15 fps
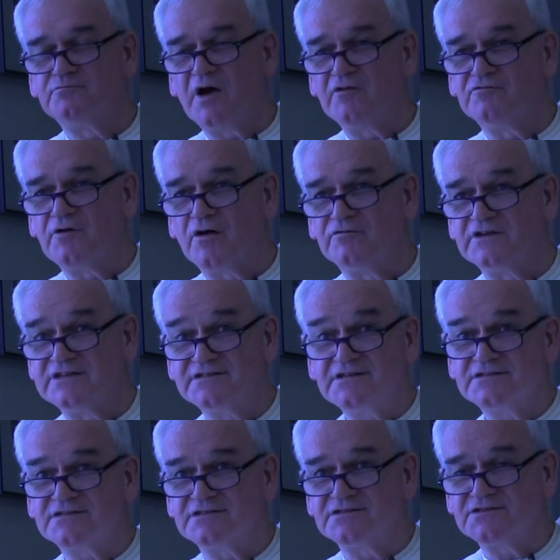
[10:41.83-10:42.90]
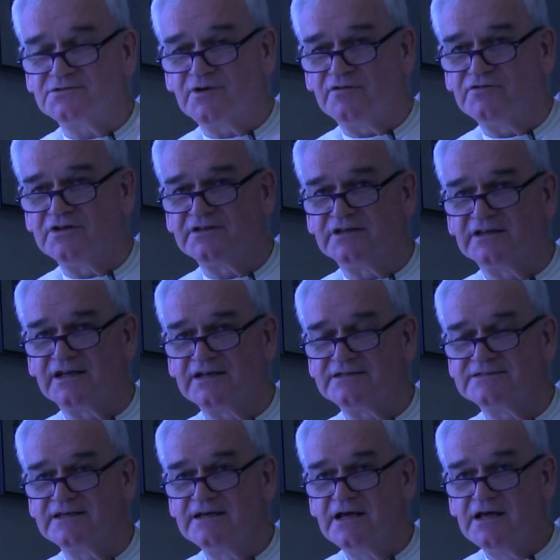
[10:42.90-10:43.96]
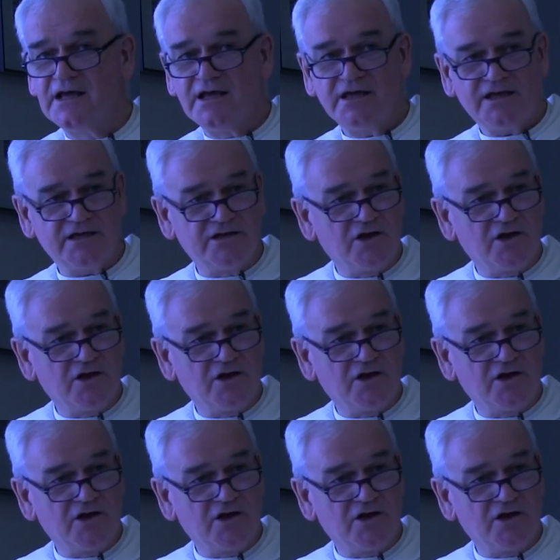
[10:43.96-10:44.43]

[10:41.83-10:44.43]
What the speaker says: of existence to everything that is, he